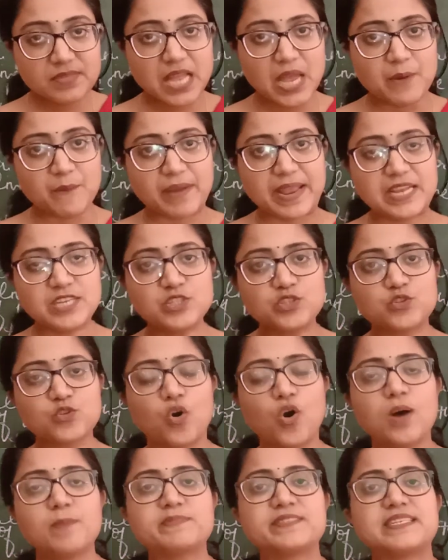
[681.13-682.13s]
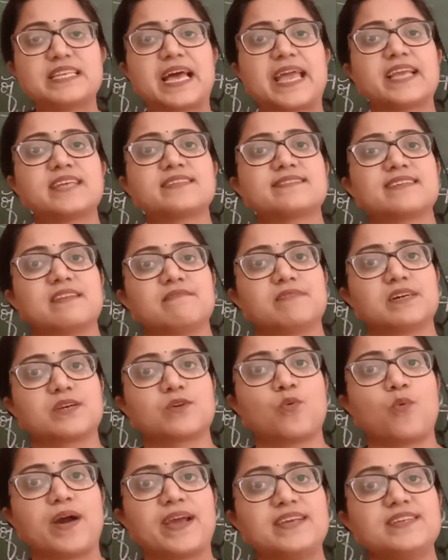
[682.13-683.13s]
raindrops like silver
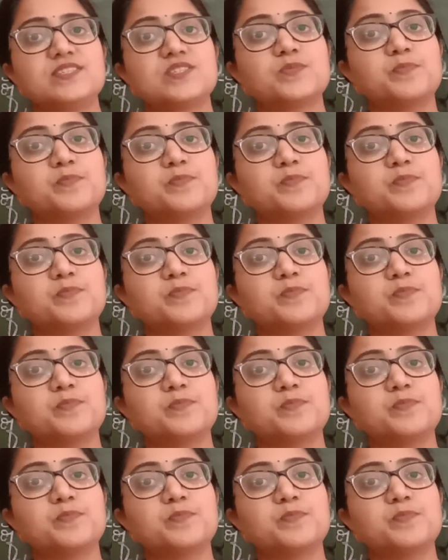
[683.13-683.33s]
coins?